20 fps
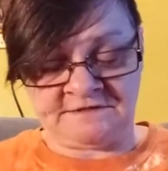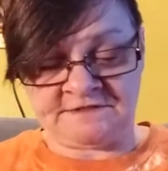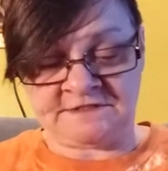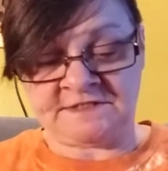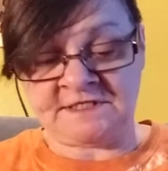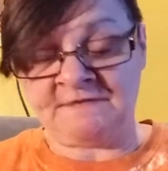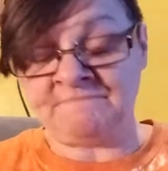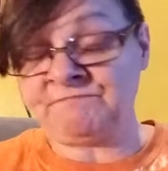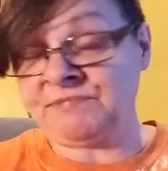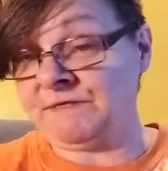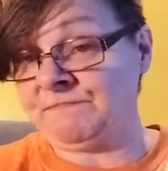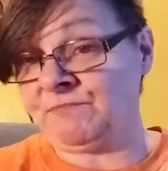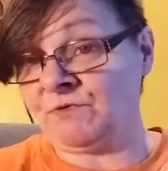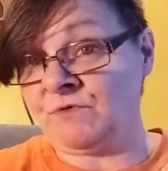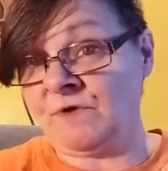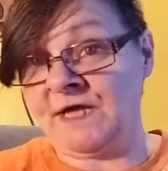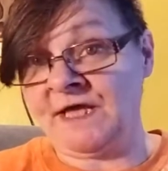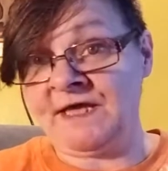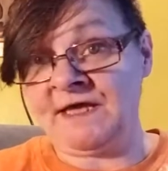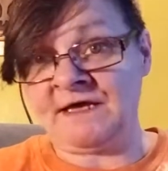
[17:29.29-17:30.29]
some
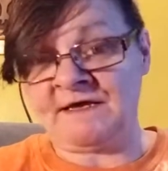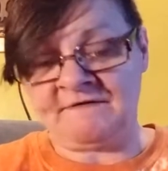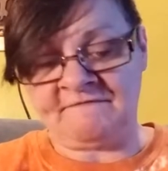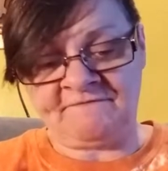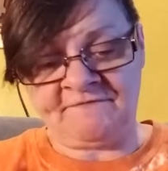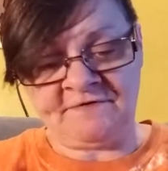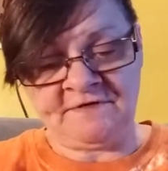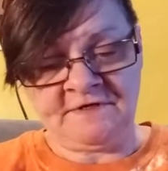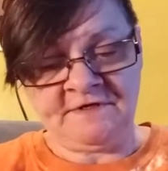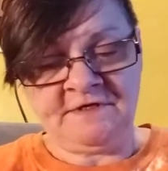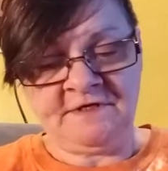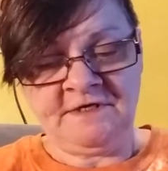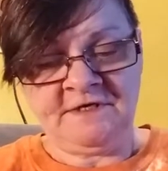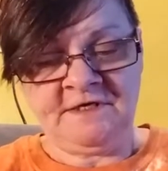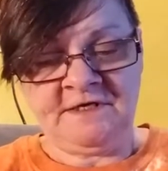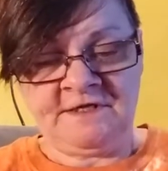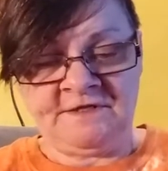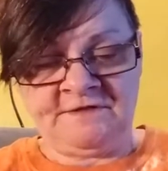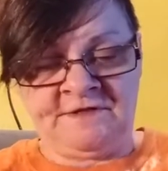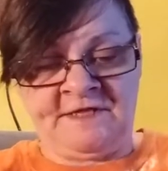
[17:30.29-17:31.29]
people have,
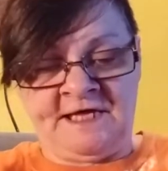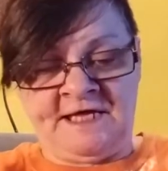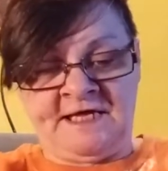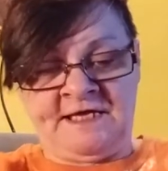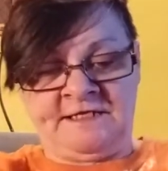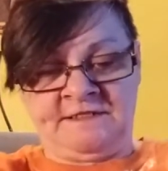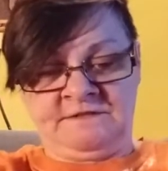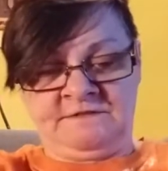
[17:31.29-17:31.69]
that